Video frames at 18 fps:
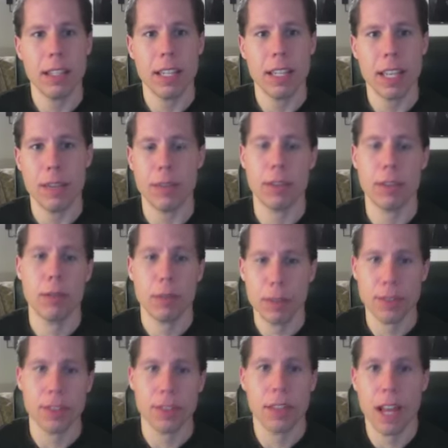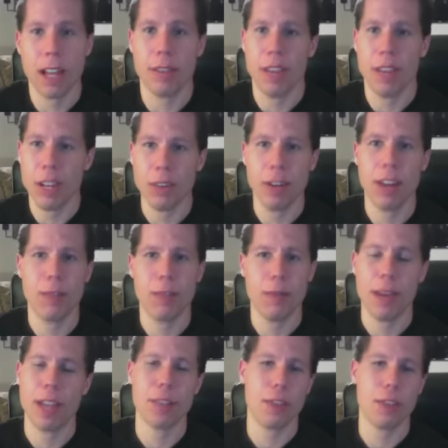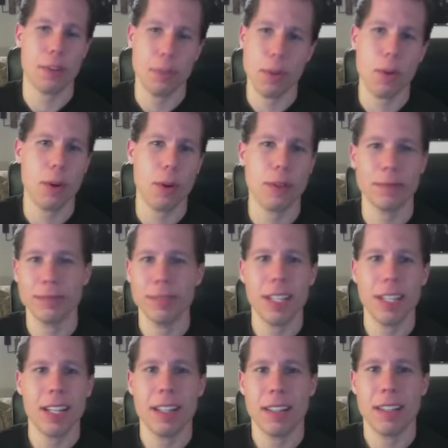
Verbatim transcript: Even though there's a lot of internet fan support,